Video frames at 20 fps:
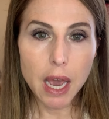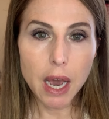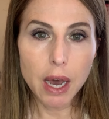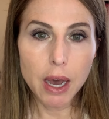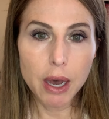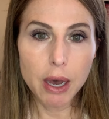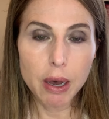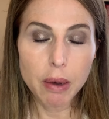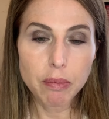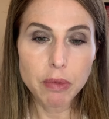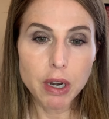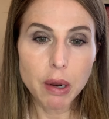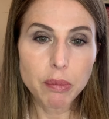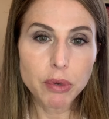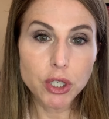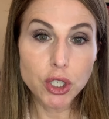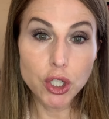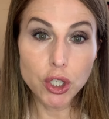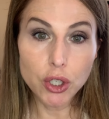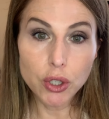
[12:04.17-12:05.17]

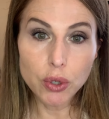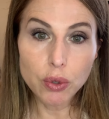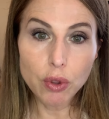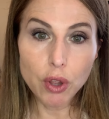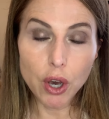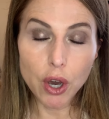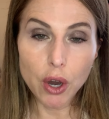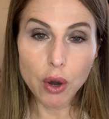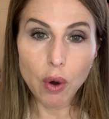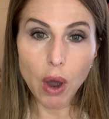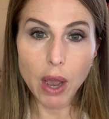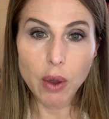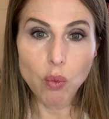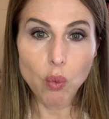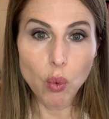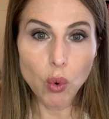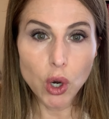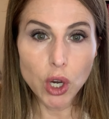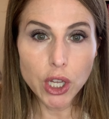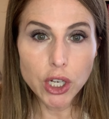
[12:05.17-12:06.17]
Number two, though, I
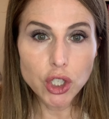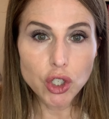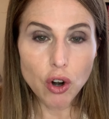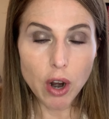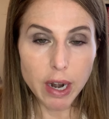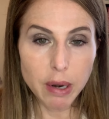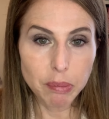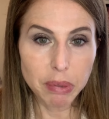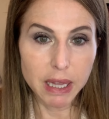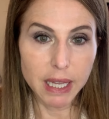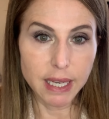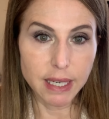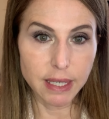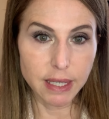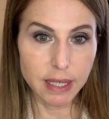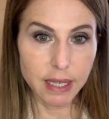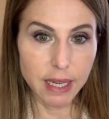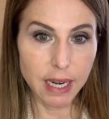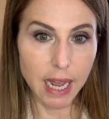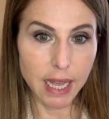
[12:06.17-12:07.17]
would try to
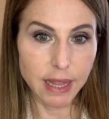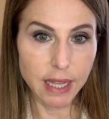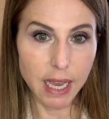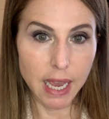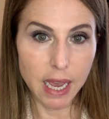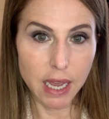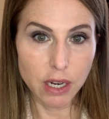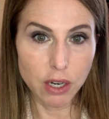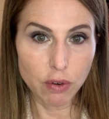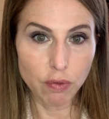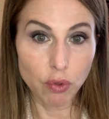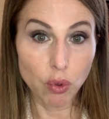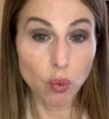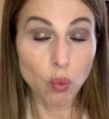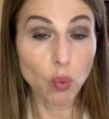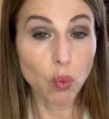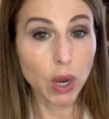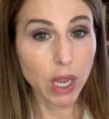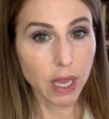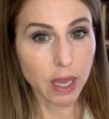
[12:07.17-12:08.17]
place it at the end of the
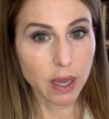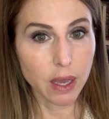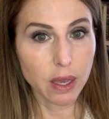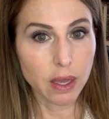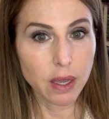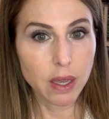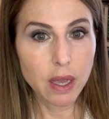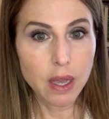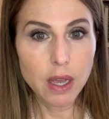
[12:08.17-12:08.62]
week.